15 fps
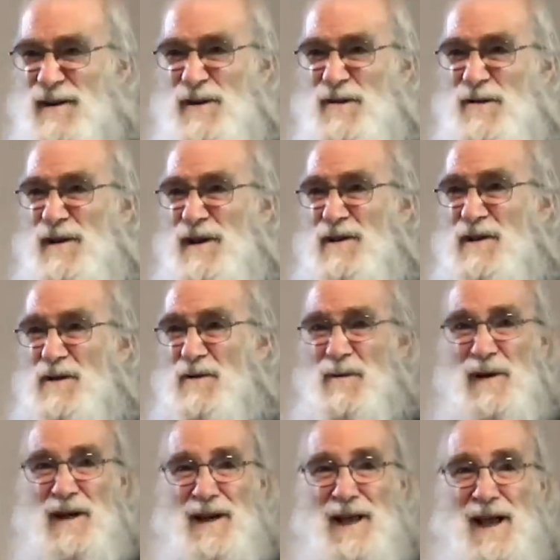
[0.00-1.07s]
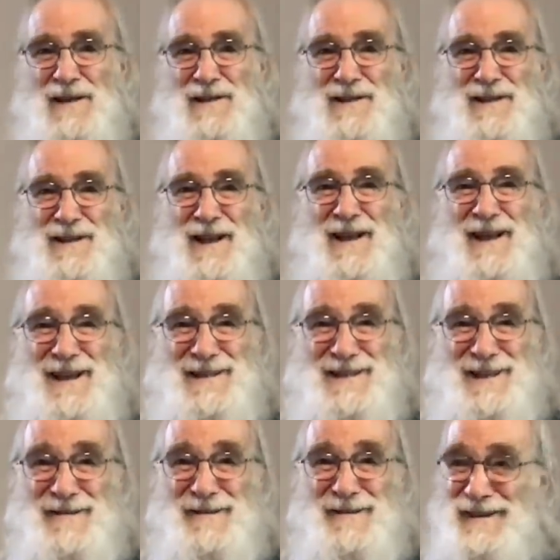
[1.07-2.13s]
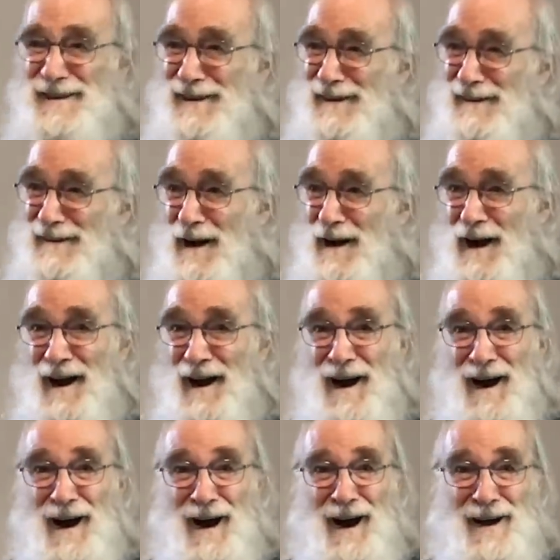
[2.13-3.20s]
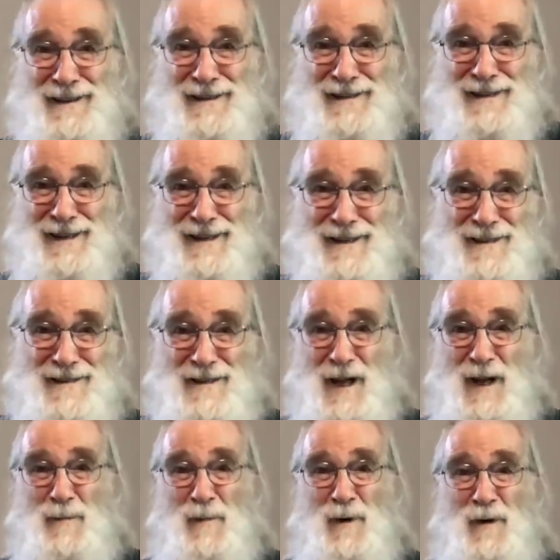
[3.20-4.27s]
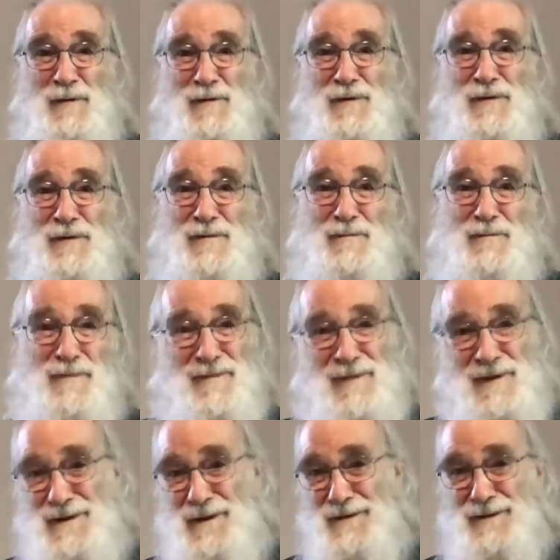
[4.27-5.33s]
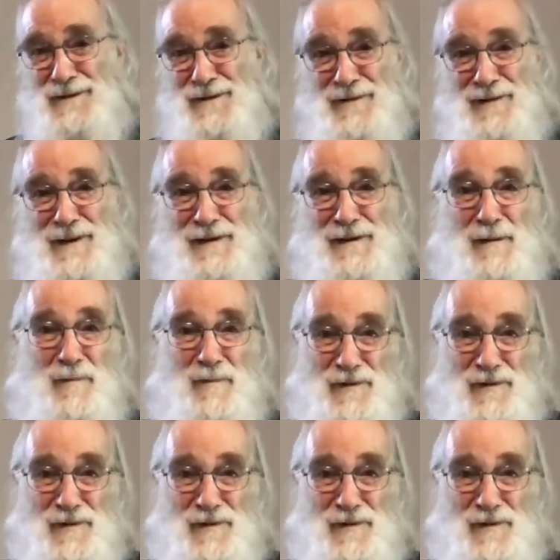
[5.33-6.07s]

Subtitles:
doing this? We get asked. And I say, well, you know, I didn't take a solemn oath to defend and